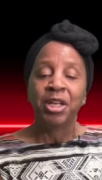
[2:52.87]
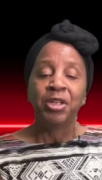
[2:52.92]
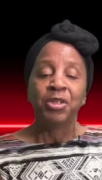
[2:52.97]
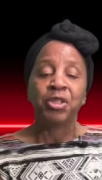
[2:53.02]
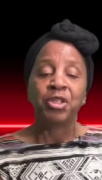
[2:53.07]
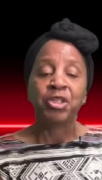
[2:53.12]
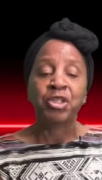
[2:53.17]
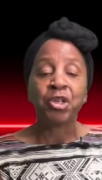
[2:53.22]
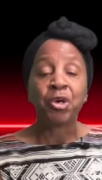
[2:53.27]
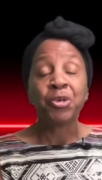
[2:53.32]

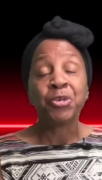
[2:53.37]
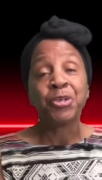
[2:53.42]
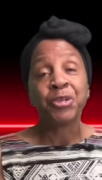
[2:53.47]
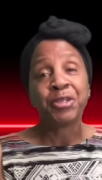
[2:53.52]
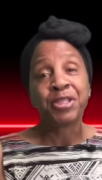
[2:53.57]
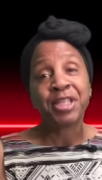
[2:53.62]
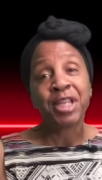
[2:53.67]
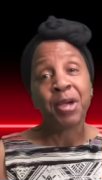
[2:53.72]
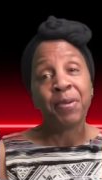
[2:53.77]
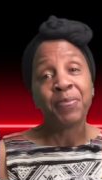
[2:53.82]
to show
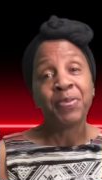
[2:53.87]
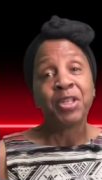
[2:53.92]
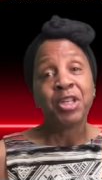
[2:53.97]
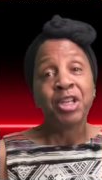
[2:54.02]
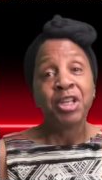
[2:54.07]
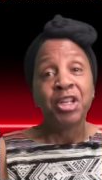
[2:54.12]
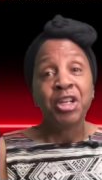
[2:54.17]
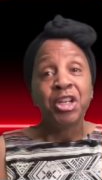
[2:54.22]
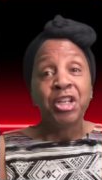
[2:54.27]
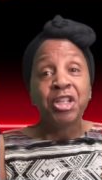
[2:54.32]
yourself
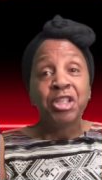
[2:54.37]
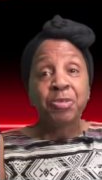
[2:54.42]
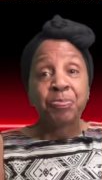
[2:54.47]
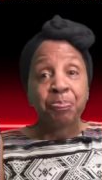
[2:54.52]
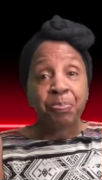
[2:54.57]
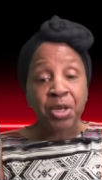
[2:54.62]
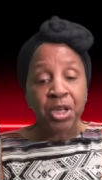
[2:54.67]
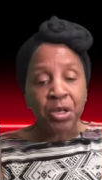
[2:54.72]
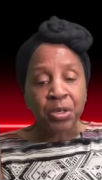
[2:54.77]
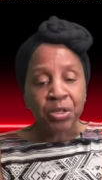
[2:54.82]

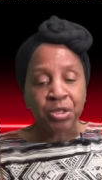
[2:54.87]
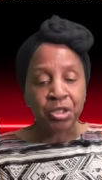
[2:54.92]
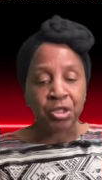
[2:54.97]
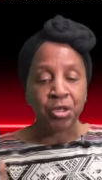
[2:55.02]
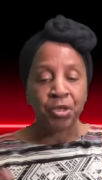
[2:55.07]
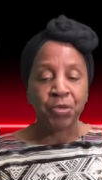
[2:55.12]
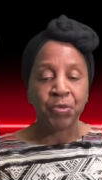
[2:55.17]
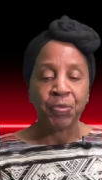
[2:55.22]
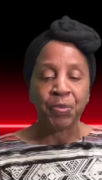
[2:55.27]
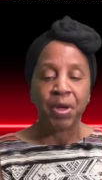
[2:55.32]
spiritual.